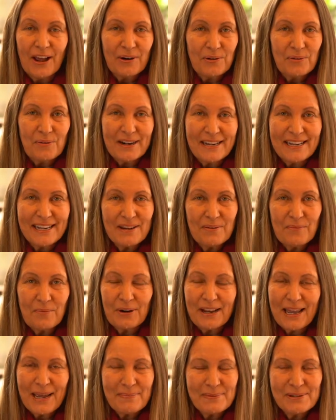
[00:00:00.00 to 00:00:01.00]
already? What
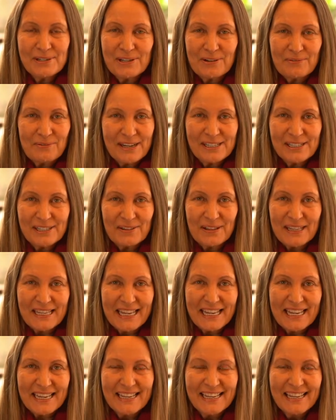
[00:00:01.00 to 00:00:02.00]
happened to the rest of the
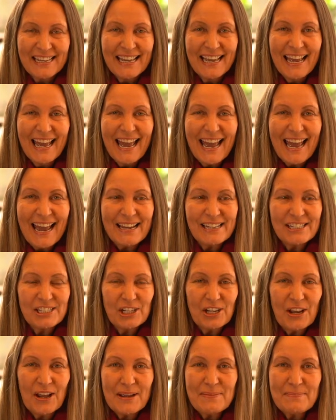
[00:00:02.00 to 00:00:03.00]
year? And
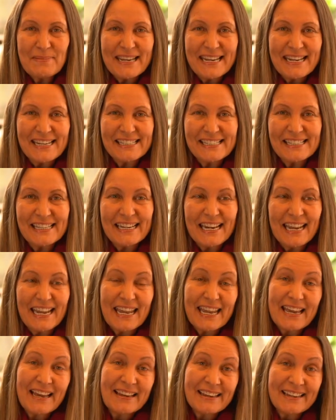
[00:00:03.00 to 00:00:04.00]
July means that
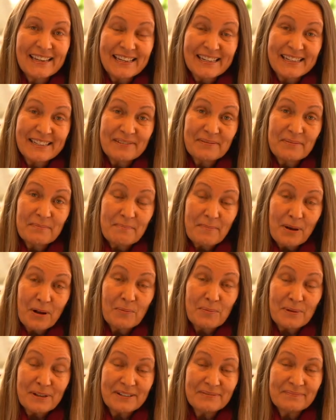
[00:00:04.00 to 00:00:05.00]
here in
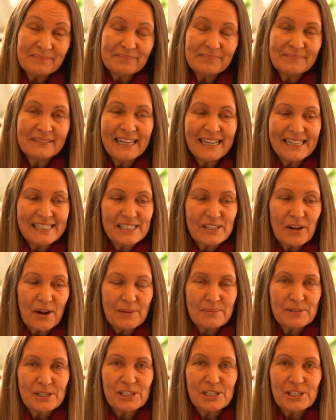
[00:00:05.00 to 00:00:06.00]
Melbourne, it's
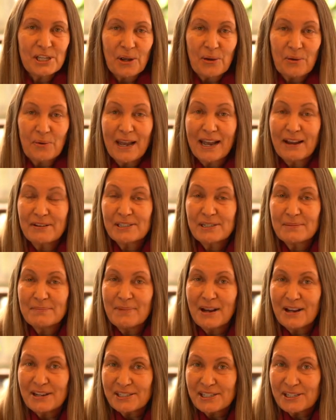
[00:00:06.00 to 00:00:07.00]
time to sow our
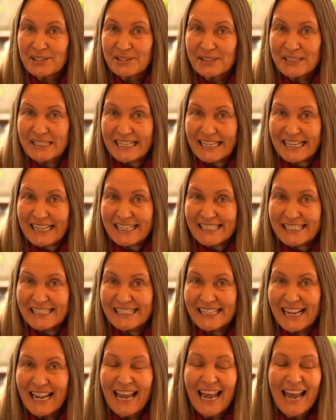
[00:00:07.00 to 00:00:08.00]
tomato seeds
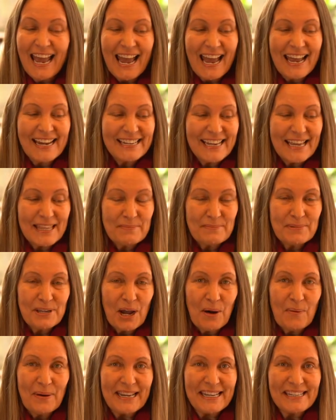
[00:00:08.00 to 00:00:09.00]
and get them
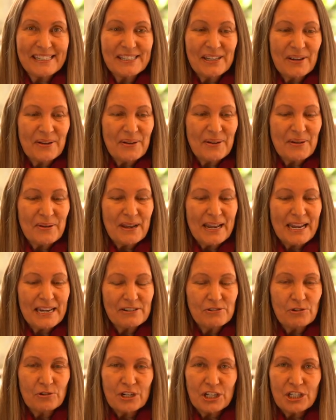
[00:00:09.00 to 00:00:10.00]
going. So
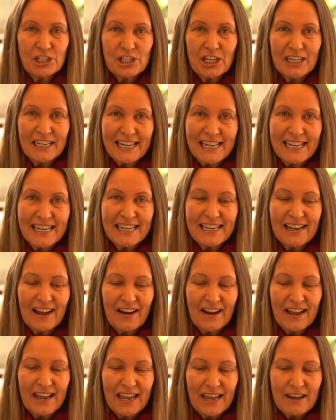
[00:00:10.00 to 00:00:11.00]
traditionally,
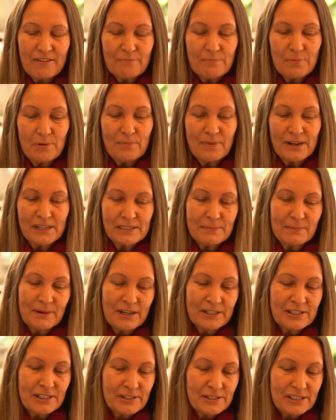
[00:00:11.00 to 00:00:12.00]
I have put my
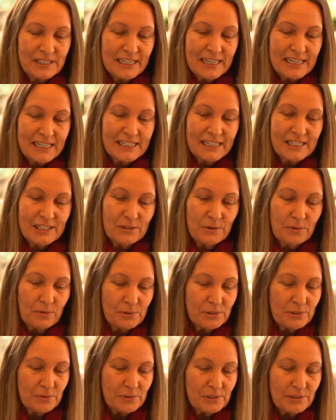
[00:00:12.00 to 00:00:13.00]
tomato seeds into all
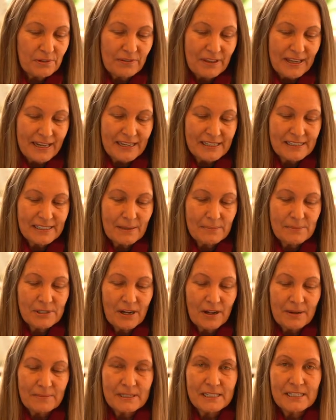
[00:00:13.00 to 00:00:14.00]
sorts of things,
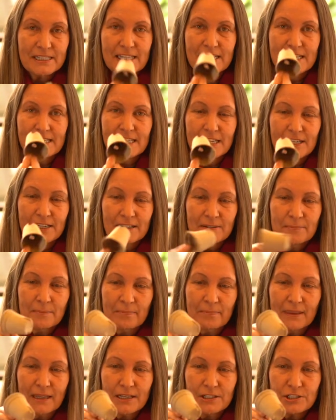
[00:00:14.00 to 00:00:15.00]
sometimes into these little
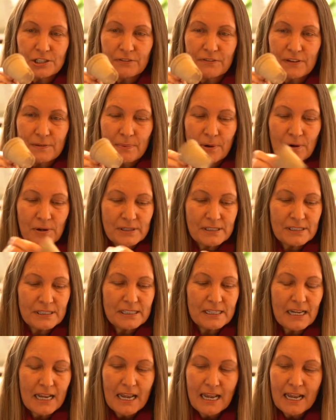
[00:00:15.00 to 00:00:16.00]
jiffy
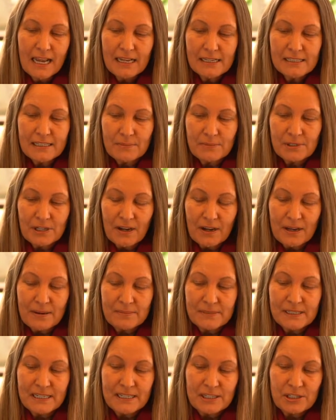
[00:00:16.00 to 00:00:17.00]
pots,
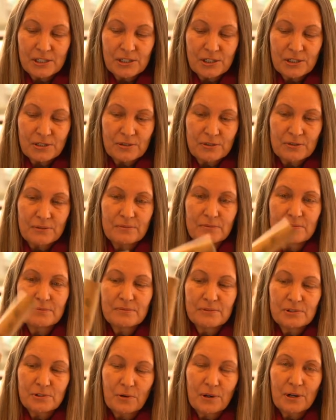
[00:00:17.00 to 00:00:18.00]
sometimes into
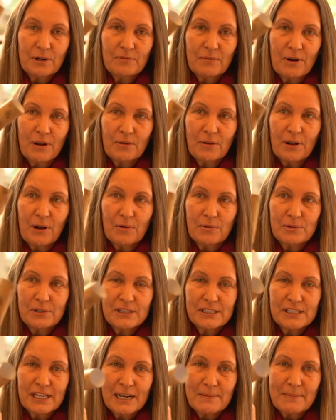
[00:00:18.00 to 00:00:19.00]
toilet roll
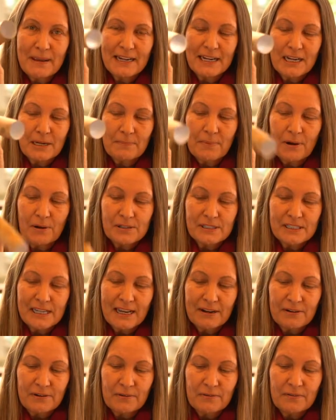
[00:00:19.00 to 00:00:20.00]
holders that I make little pots
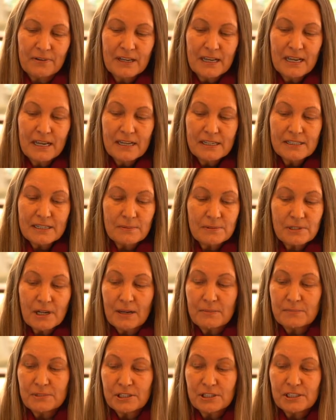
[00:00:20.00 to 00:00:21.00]
out of,
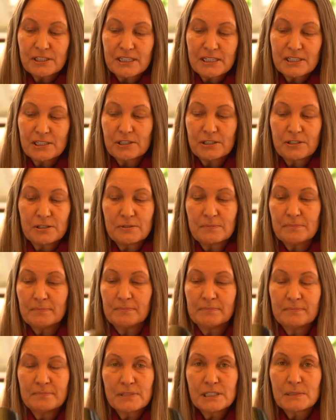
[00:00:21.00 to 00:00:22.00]
sometimes just into
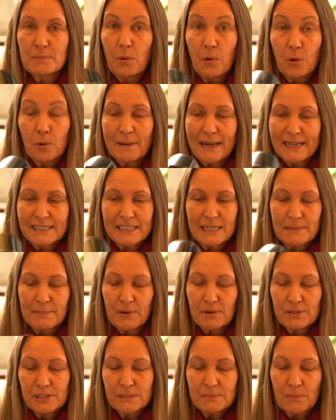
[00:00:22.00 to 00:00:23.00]
small plastic
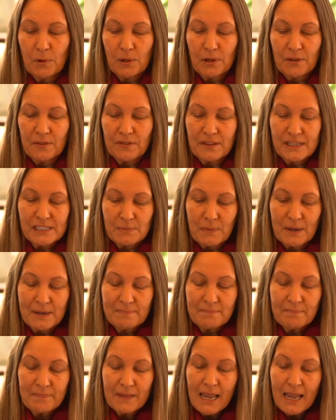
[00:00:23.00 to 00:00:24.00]
pots, smaller than this one.
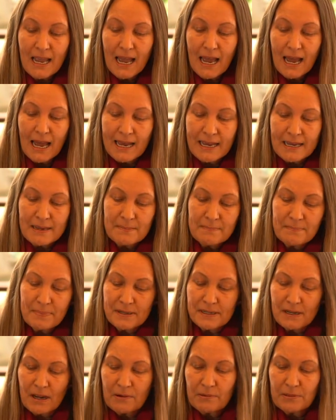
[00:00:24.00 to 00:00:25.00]
But
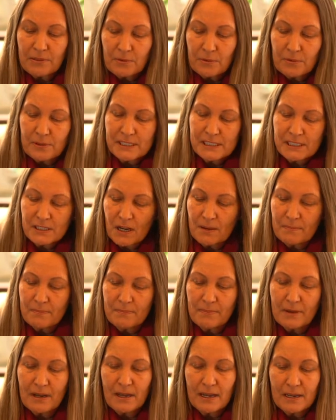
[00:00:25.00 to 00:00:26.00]
I thought this time
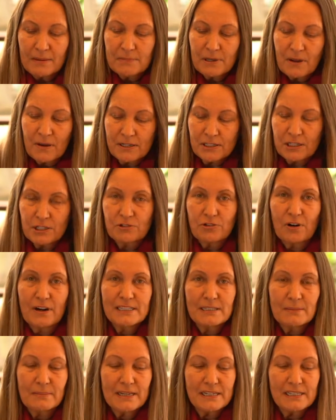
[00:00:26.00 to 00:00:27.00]
I'm going to try
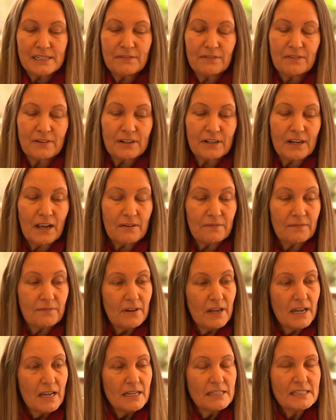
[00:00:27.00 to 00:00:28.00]
something different. I've
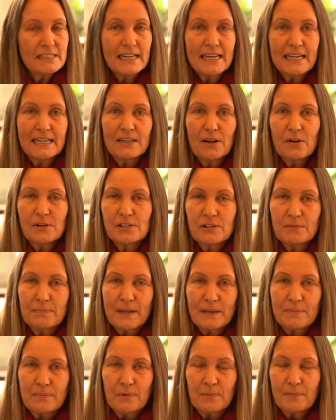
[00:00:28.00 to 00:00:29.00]
seen lots of
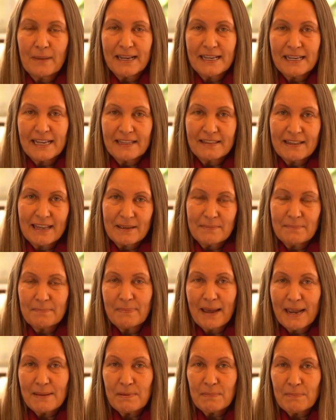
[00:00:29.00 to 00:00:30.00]
people making their
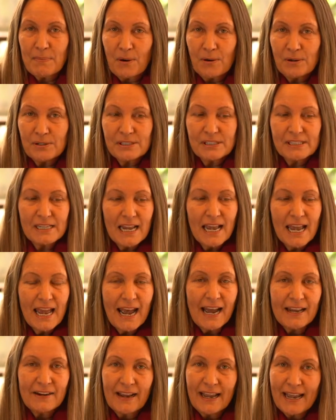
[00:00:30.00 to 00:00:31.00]
paper pots,
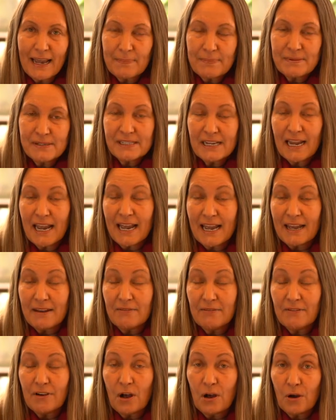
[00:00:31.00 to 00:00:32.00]
and I happen to
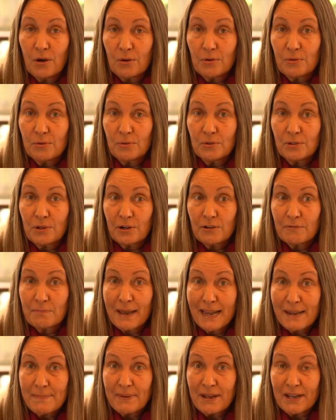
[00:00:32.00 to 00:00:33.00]
have a whole lot of
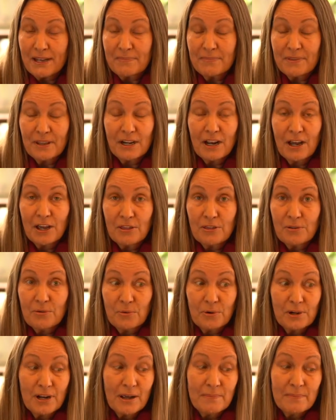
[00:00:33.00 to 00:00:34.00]
paper that I
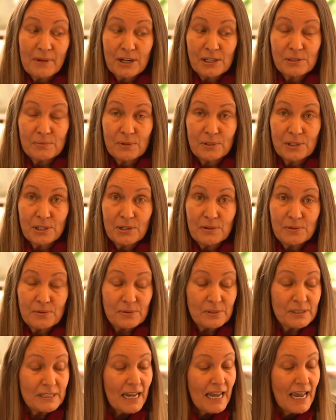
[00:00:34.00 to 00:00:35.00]
thought I might as well
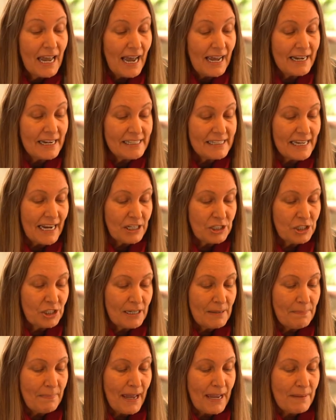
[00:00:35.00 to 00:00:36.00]
use. And it's
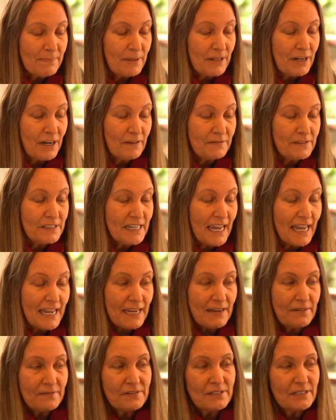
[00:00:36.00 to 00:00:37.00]
actually paper that I've
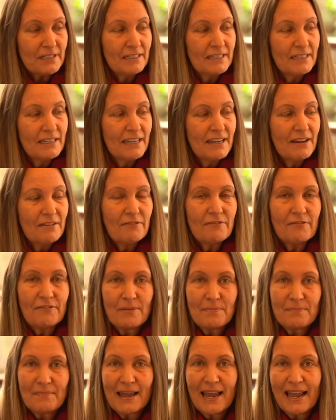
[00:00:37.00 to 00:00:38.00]
saved
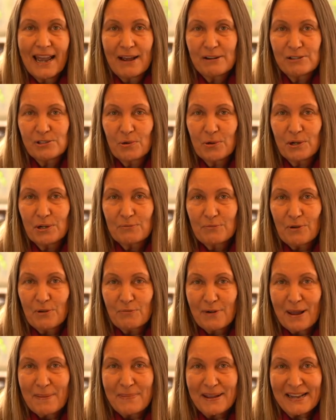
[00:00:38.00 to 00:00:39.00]
from our toilet roll
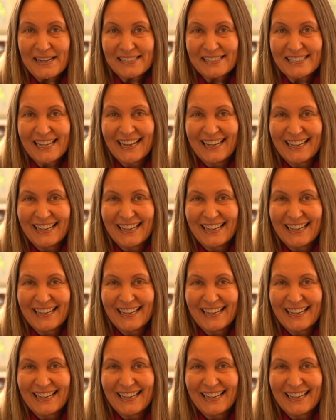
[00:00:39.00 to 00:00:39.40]
wrappings.